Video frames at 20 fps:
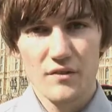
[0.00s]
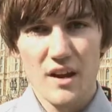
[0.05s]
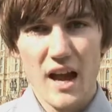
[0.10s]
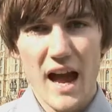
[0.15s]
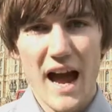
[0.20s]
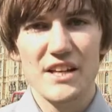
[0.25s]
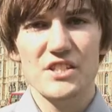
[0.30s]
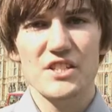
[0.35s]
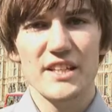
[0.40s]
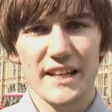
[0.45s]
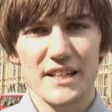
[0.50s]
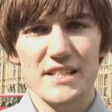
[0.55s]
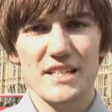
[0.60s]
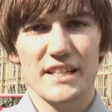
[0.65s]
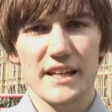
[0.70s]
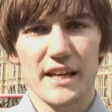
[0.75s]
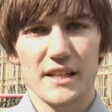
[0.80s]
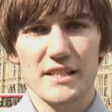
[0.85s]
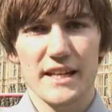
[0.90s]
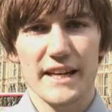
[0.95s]
Has the
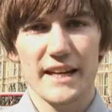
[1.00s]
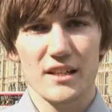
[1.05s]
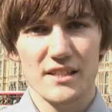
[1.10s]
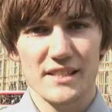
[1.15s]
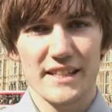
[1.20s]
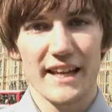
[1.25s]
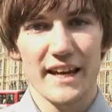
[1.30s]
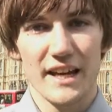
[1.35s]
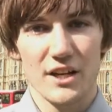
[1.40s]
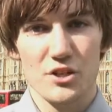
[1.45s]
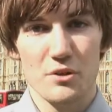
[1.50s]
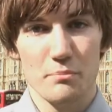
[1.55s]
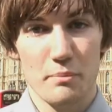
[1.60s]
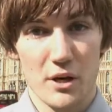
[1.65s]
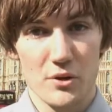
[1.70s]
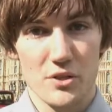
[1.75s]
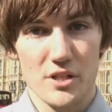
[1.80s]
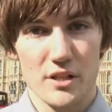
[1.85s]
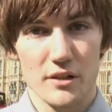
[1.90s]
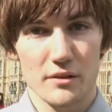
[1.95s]
internet killed the election
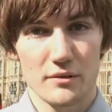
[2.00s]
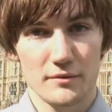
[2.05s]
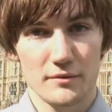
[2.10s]
poster?